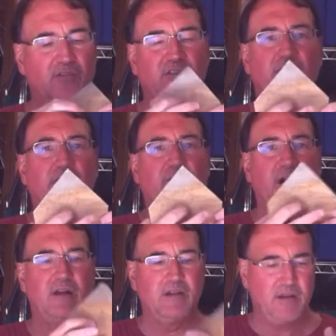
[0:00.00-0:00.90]
Center it
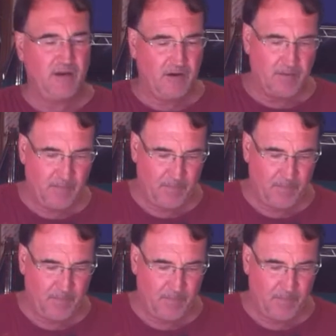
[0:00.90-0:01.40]
right in here.